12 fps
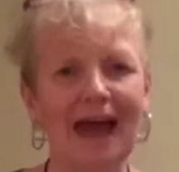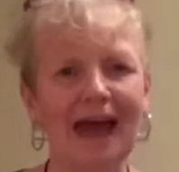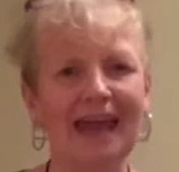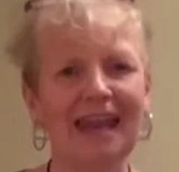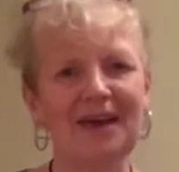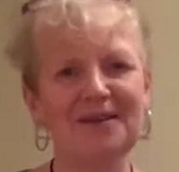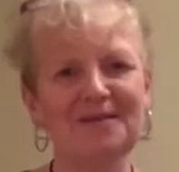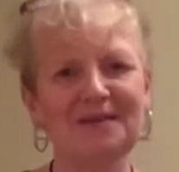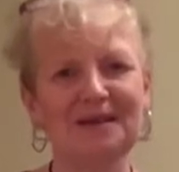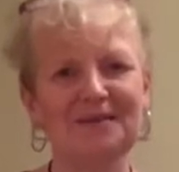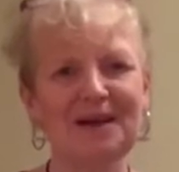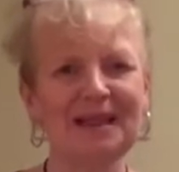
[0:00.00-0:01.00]
Hello and
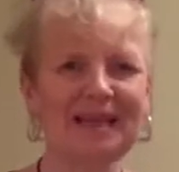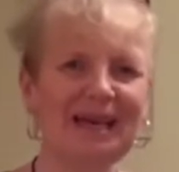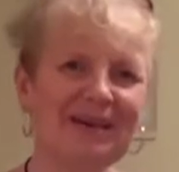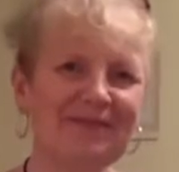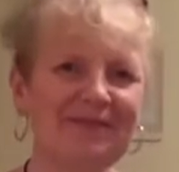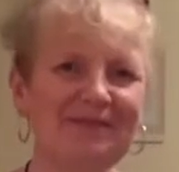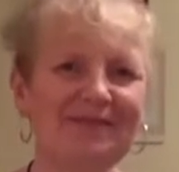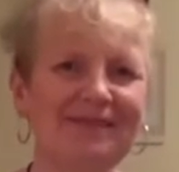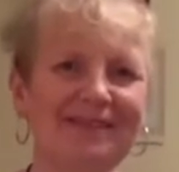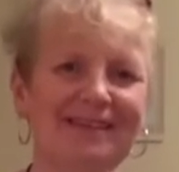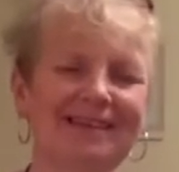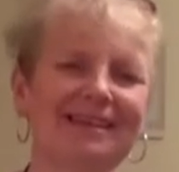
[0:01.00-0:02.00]
welcome.
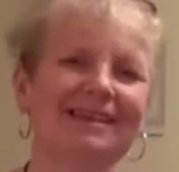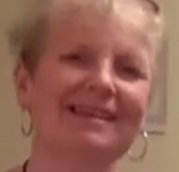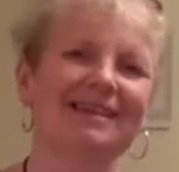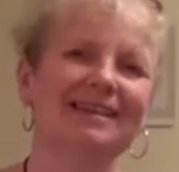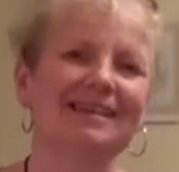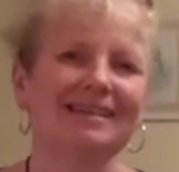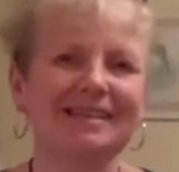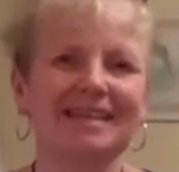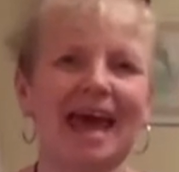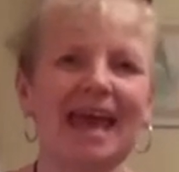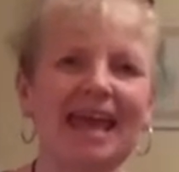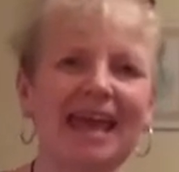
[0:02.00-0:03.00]

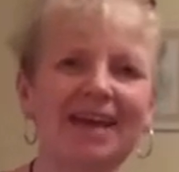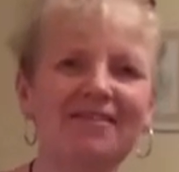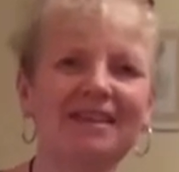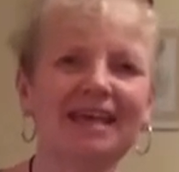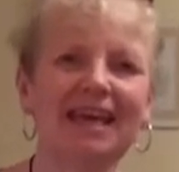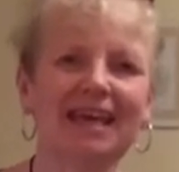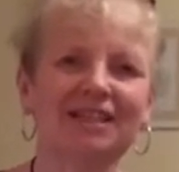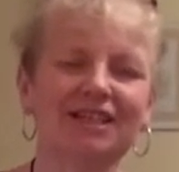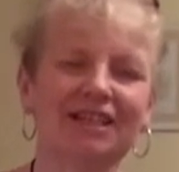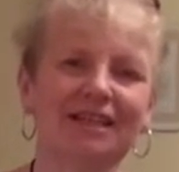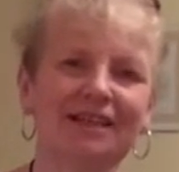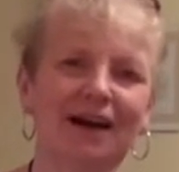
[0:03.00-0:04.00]
Today here in the
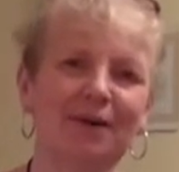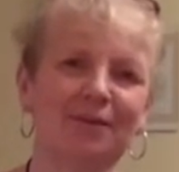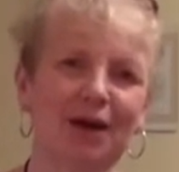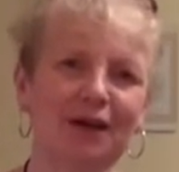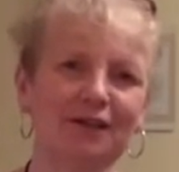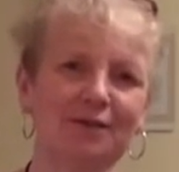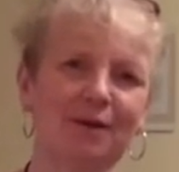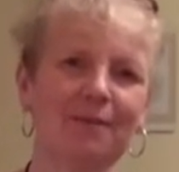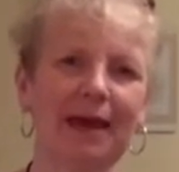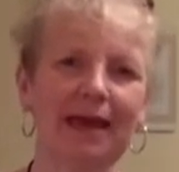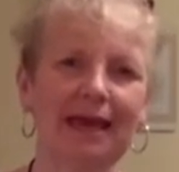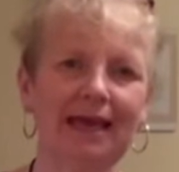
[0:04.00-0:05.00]
kitchen I'm going to be
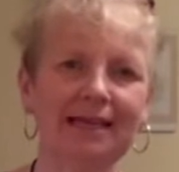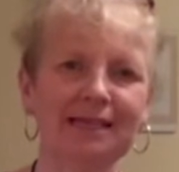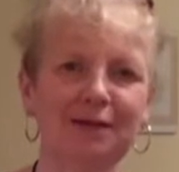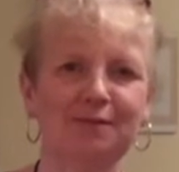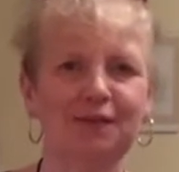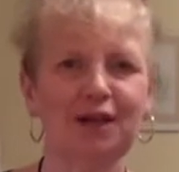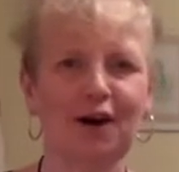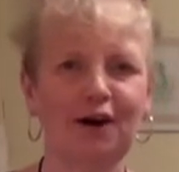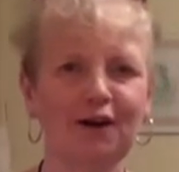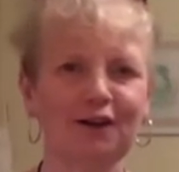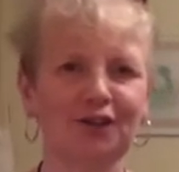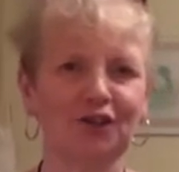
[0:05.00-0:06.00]
making some
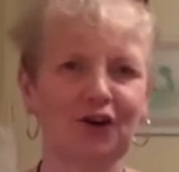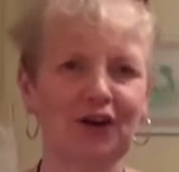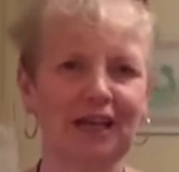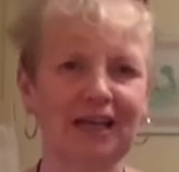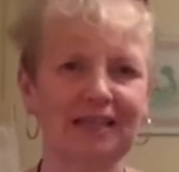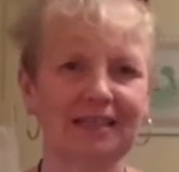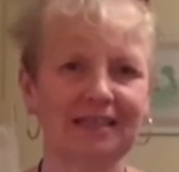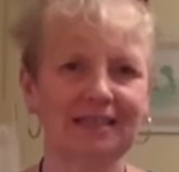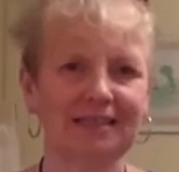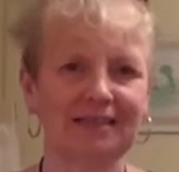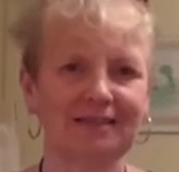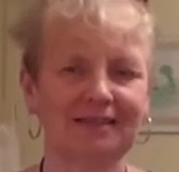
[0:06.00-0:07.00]
dark chocolate,
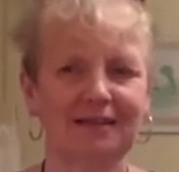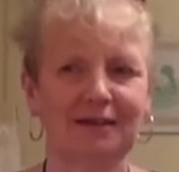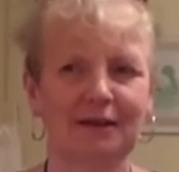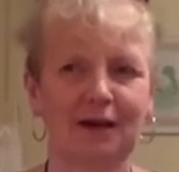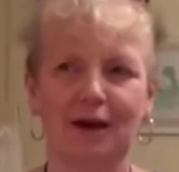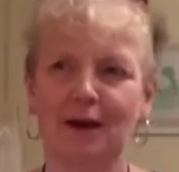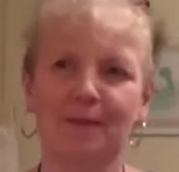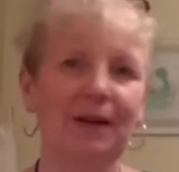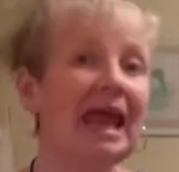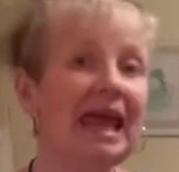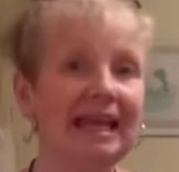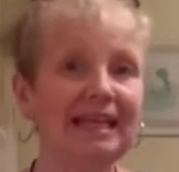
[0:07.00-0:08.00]

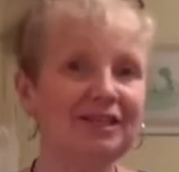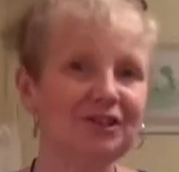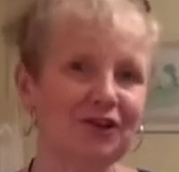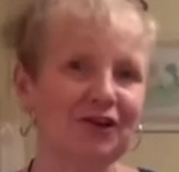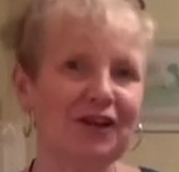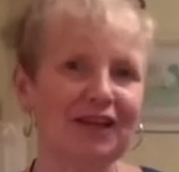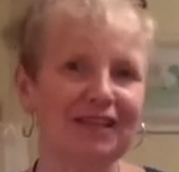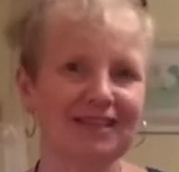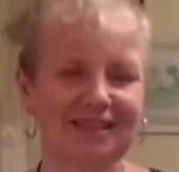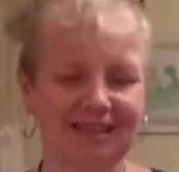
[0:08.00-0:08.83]
plain chocolate.